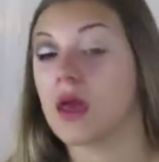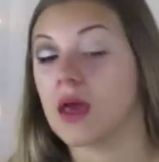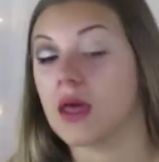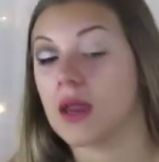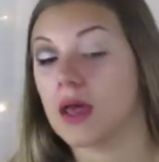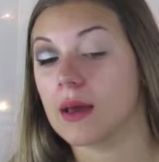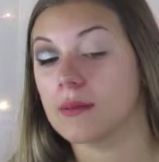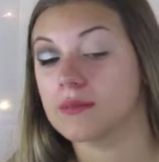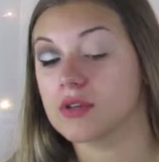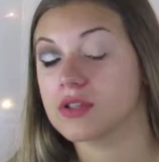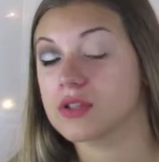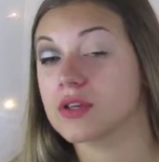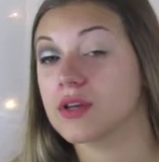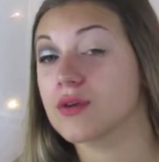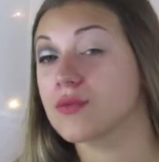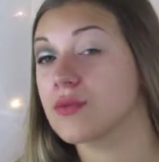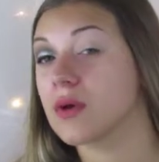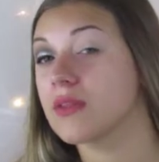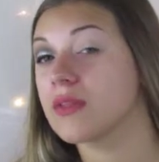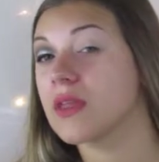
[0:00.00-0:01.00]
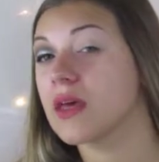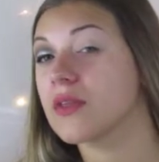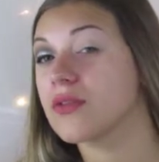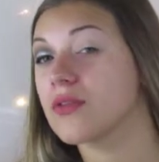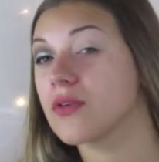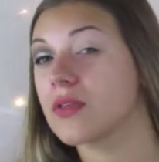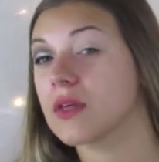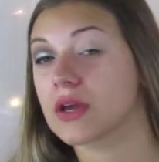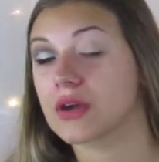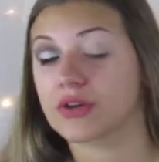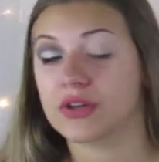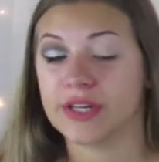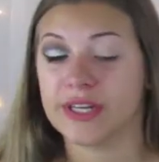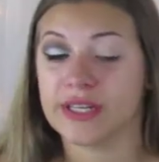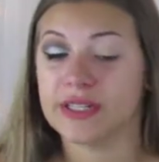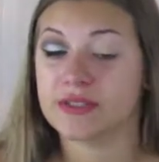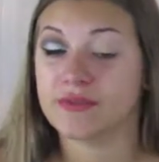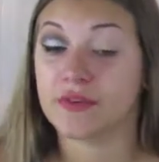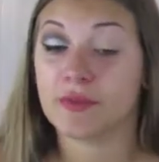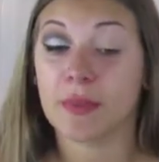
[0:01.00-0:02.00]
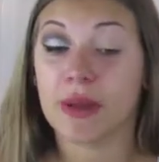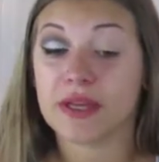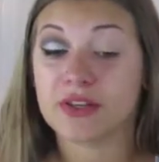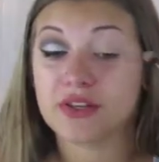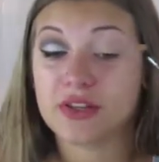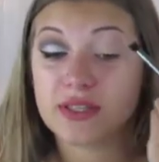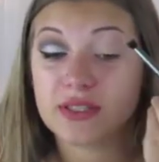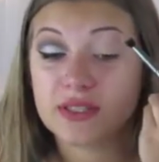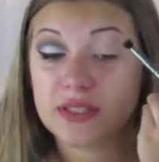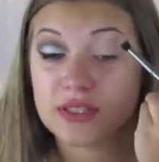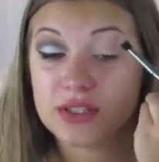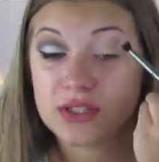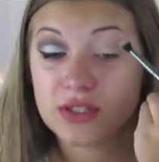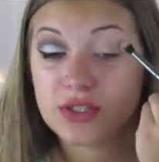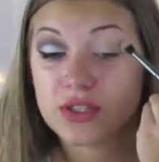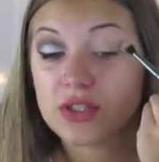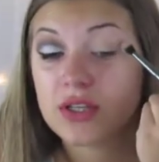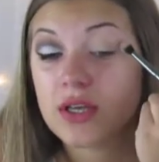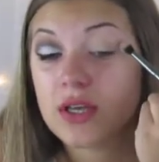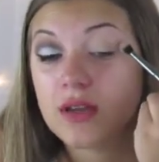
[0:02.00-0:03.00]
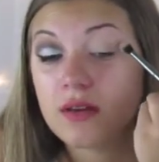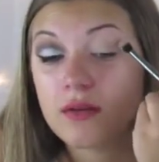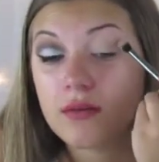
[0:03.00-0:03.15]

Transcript: And I'm just going to run that through the crease for my transition shade.